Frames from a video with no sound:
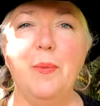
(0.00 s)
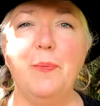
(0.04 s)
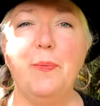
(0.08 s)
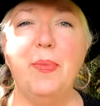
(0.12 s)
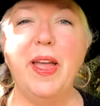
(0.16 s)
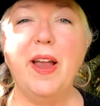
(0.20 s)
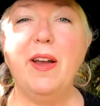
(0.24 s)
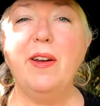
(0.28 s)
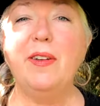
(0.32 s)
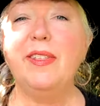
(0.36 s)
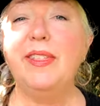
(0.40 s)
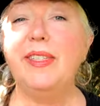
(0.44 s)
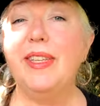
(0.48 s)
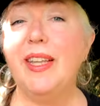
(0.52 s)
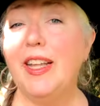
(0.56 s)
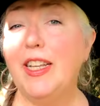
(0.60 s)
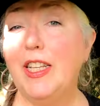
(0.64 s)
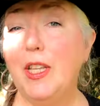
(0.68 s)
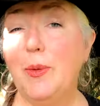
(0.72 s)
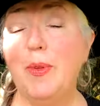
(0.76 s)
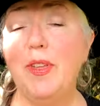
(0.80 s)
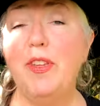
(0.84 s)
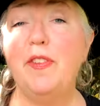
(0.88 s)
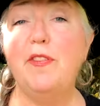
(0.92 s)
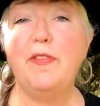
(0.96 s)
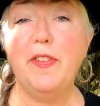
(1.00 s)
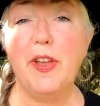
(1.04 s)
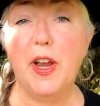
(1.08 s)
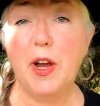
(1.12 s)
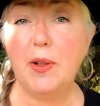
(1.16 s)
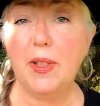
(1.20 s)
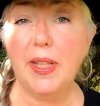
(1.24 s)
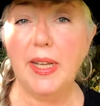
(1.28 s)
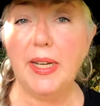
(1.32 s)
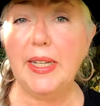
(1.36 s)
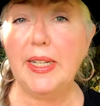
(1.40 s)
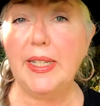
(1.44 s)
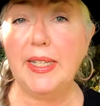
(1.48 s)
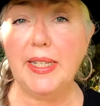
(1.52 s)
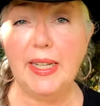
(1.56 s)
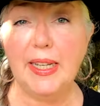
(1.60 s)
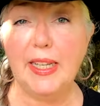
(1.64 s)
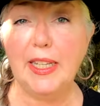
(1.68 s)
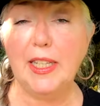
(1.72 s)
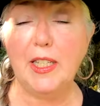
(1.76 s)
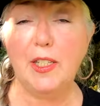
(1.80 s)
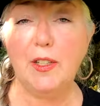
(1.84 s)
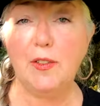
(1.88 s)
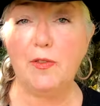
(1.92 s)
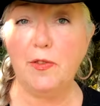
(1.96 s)
Pears tend to be fairly
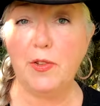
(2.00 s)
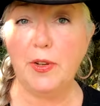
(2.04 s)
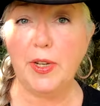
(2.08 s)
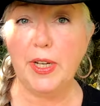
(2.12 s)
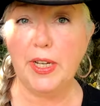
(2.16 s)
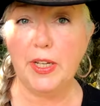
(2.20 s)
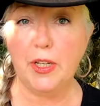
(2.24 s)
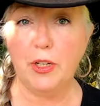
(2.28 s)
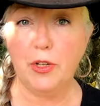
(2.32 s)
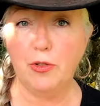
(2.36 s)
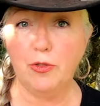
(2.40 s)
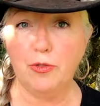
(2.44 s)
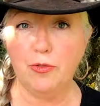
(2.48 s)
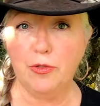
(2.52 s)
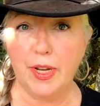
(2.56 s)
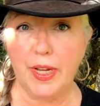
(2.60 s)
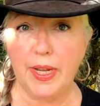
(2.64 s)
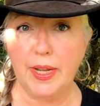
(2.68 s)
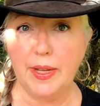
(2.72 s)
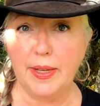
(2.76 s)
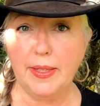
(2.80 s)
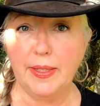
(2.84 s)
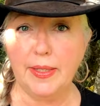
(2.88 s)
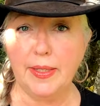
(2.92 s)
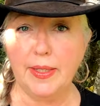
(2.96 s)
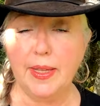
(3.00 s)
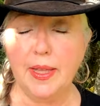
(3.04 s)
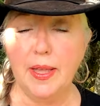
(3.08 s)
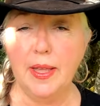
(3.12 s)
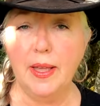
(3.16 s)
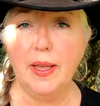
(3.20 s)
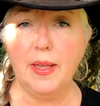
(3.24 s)
disease-free trees.